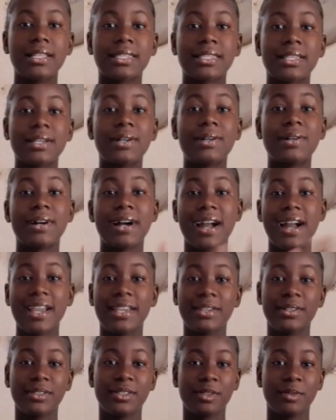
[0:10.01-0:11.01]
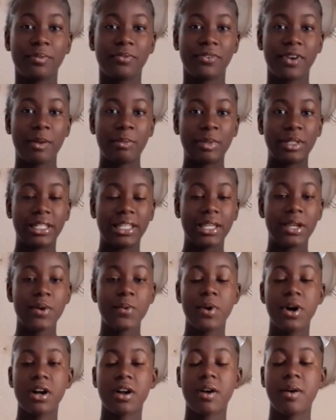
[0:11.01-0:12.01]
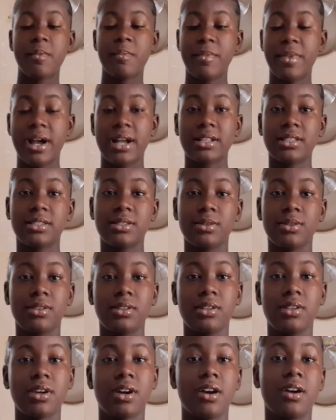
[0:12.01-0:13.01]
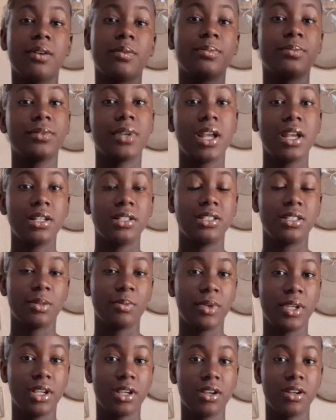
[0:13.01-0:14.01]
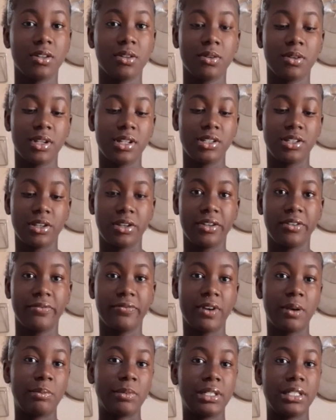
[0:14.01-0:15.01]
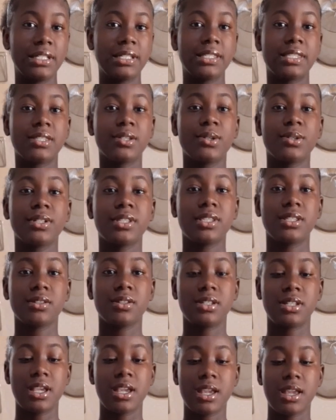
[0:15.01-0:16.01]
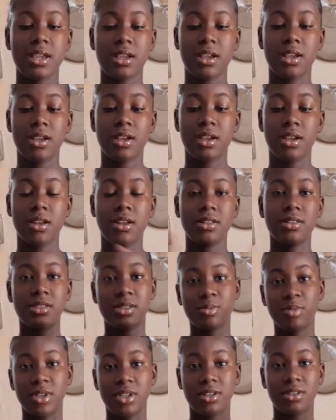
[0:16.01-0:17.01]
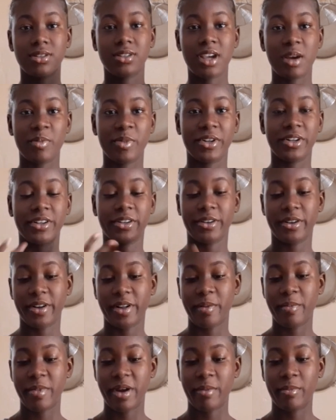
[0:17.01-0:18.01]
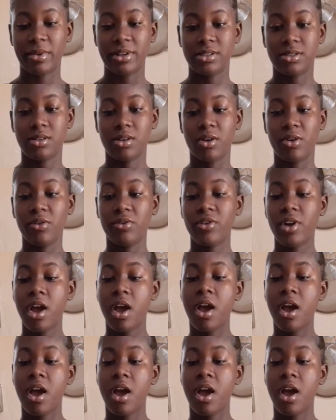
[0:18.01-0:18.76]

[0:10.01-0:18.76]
So hi YouTube family, welcome back to the Jamaican cooking journey family. So today it's me, camera girl, and by myself.